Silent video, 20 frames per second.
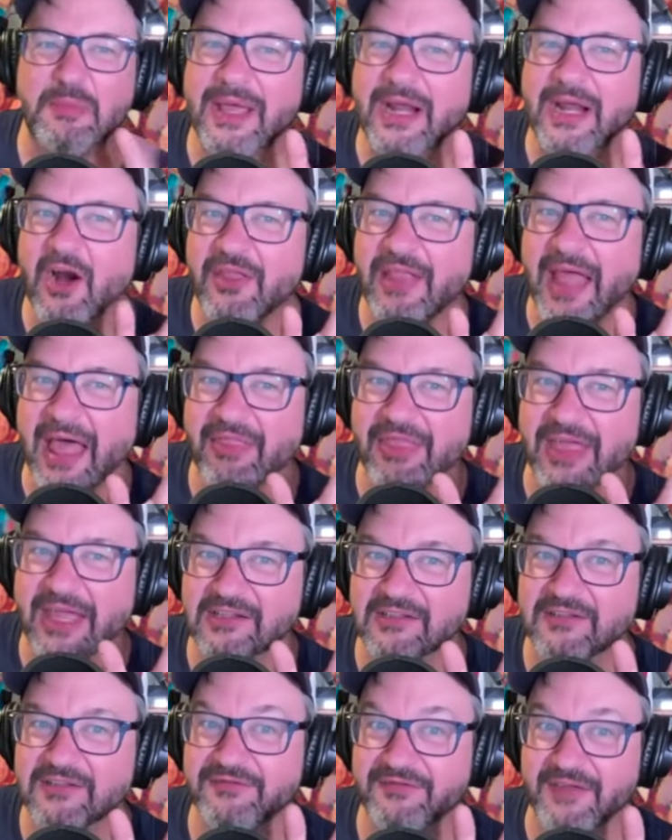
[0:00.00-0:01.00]
of, in on that
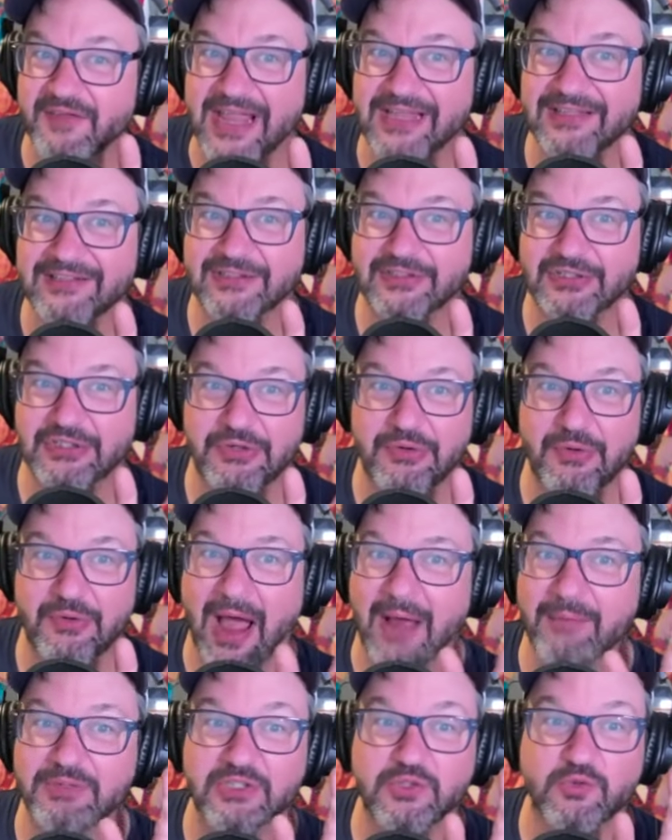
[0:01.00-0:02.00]
thing's face too.
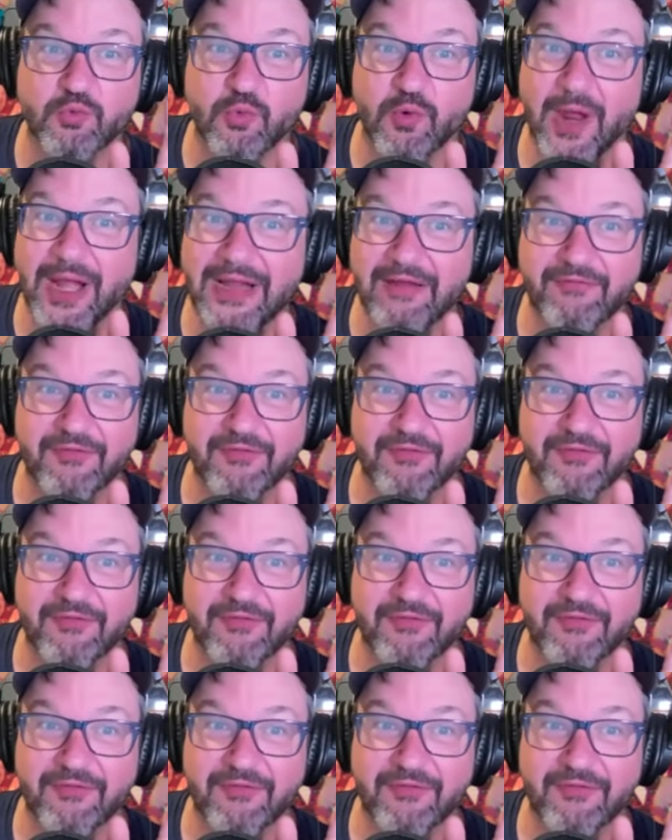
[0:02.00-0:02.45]
I'm just ready